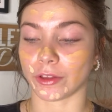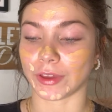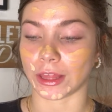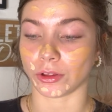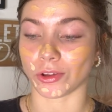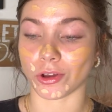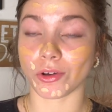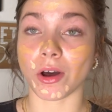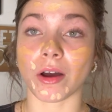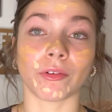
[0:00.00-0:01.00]
Halo
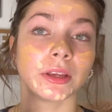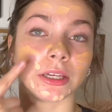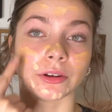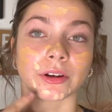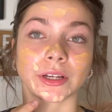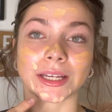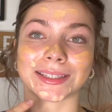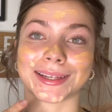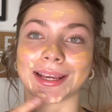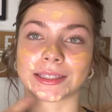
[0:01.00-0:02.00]
Glow here because
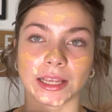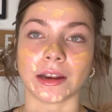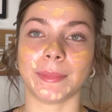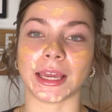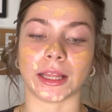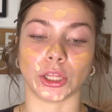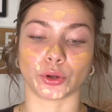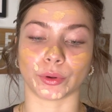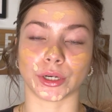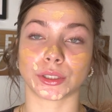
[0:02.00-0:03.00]
it's gonna make it look
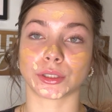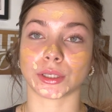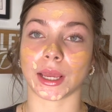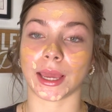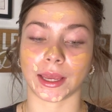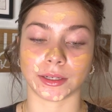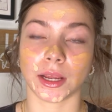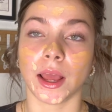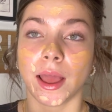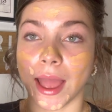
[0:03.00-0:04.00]
worse. And
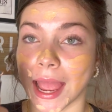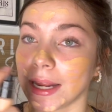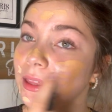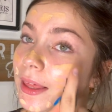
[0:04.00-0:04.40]
anything